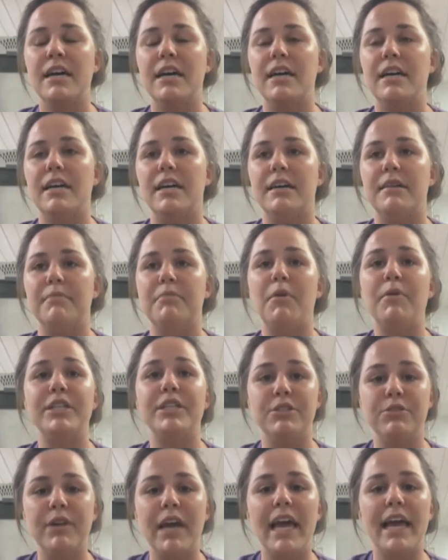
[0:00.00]
But we
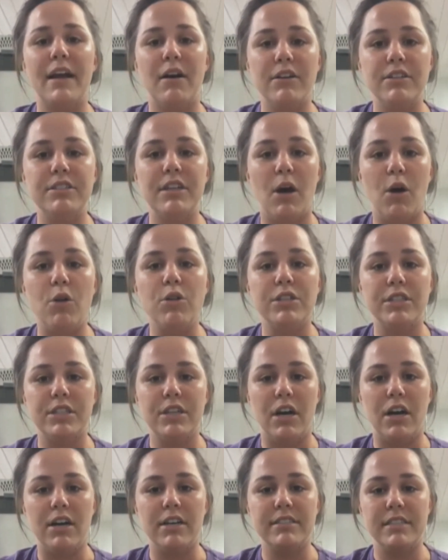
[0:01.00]
do get older
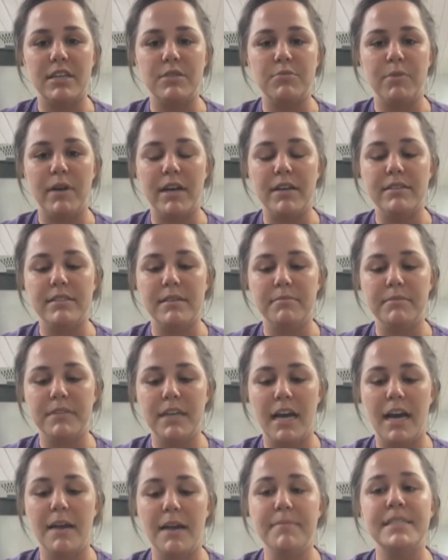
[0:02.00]
dogs as well
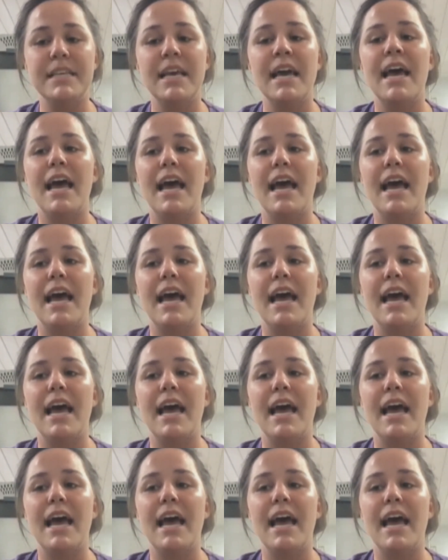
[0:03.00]
sometimes.